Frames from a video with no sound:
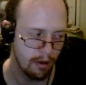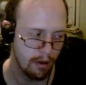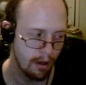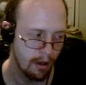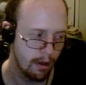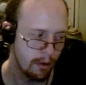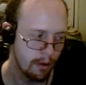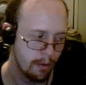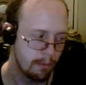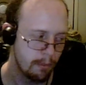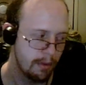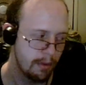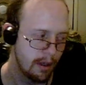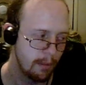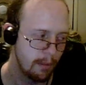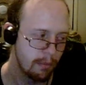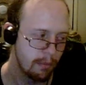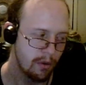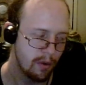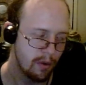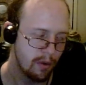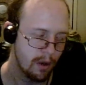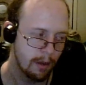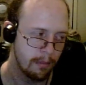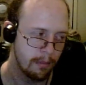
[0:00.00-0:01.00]
other
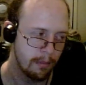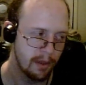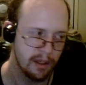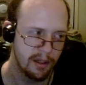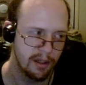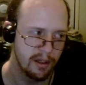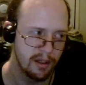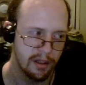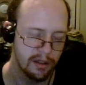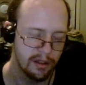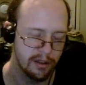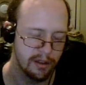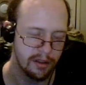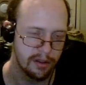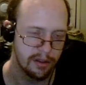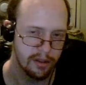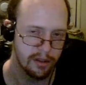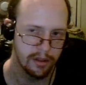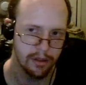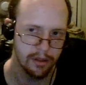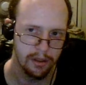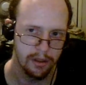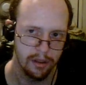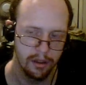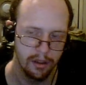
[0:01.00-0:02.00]
people. I mean,
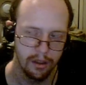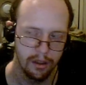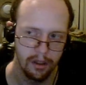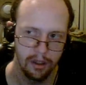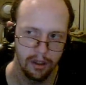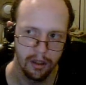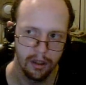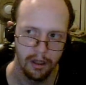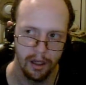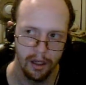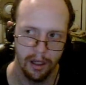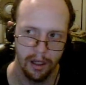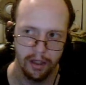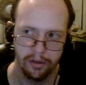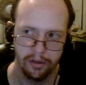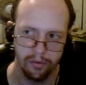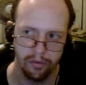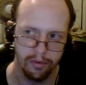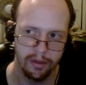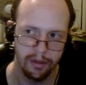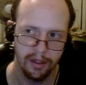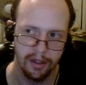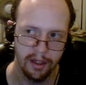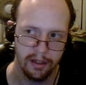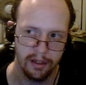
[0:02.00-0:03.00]
it's
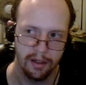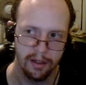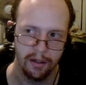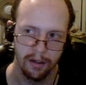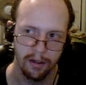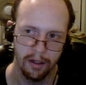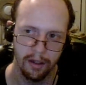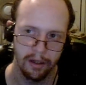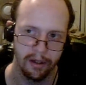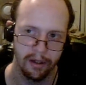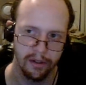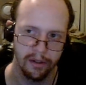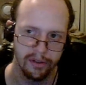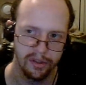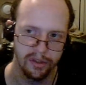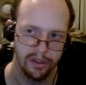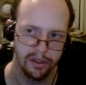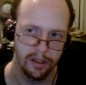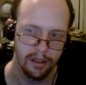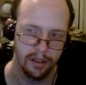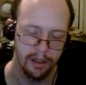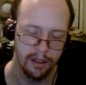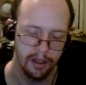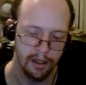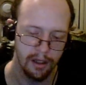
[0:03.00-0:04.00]
ridiculous,
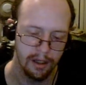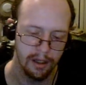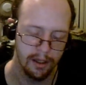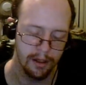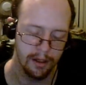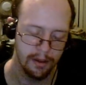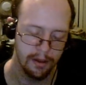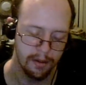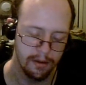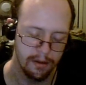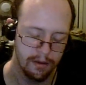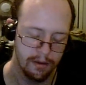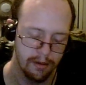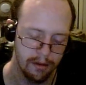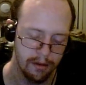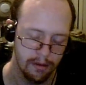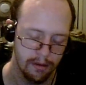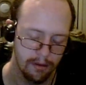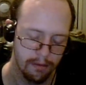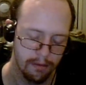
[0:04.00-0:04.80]
and